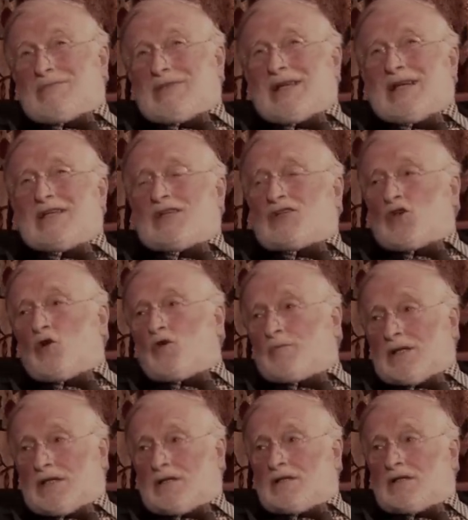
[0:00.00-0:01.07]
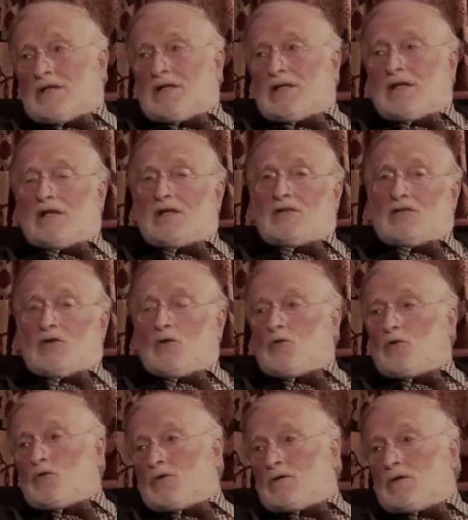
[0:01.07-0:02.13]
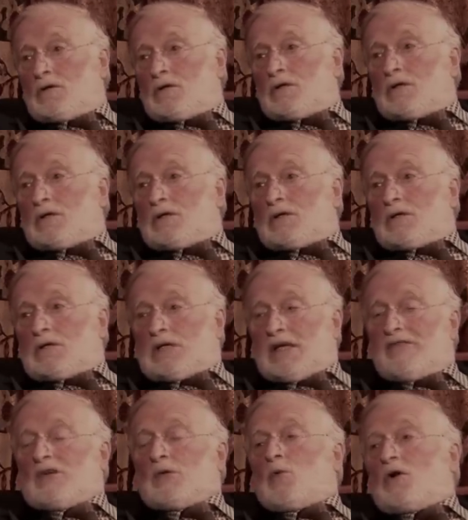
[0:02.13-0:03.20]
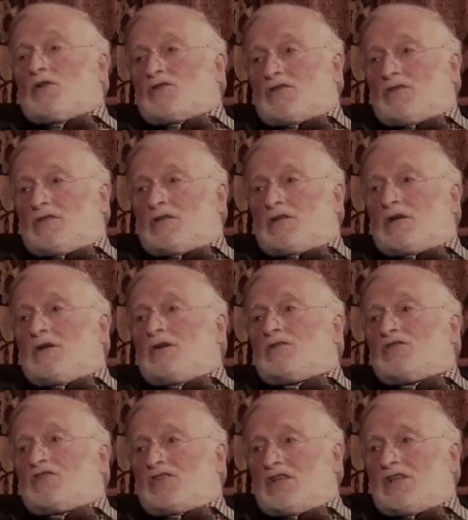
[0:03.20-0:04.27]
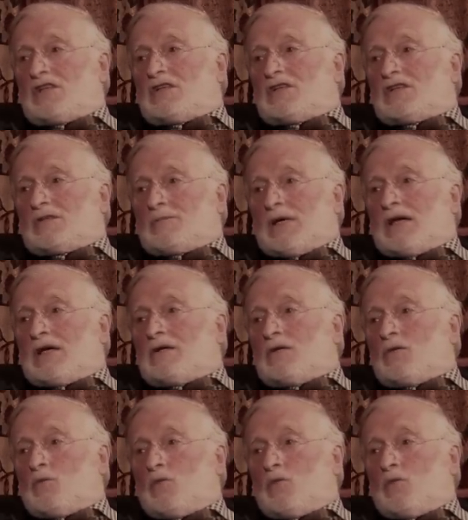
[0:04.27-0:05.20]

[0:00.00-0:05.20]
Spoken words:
Eddie told me that he had told David Watson to go and see this man,